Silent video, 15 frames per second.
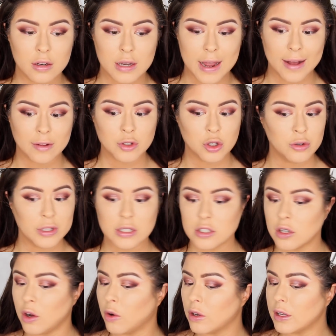Now, you could
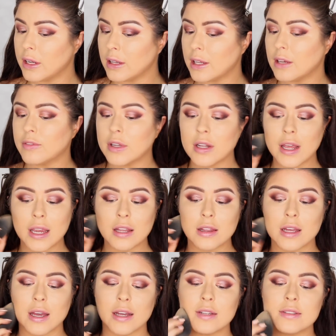totally leave it like
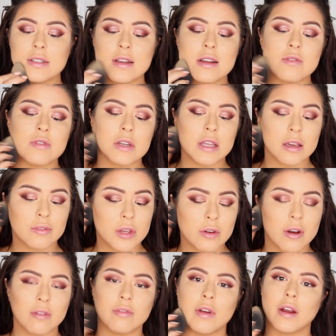this and it would give
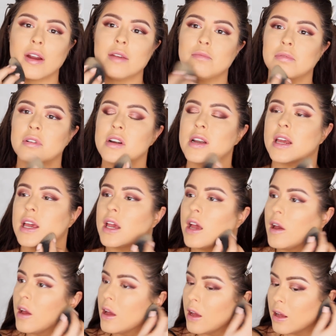you a very
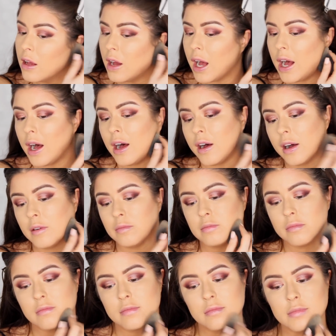pretty
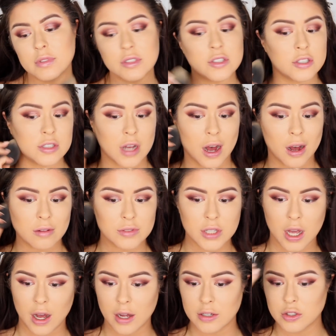
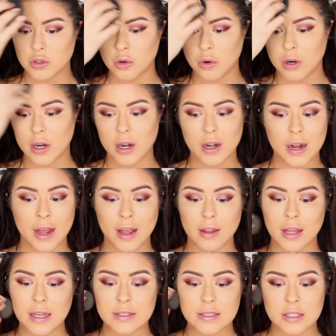soft contour and
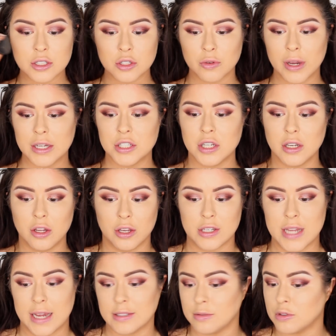highlight situation, you could
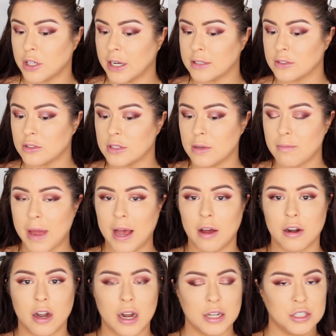take some translucent
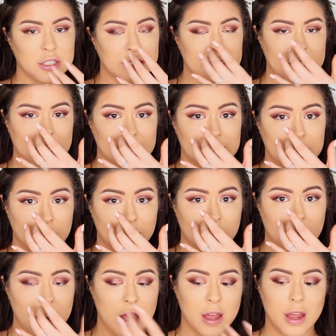powder and just dust
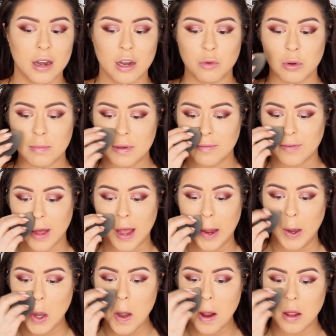over it and it would be
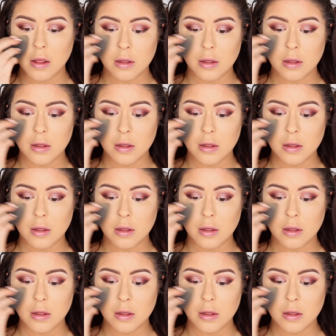fine.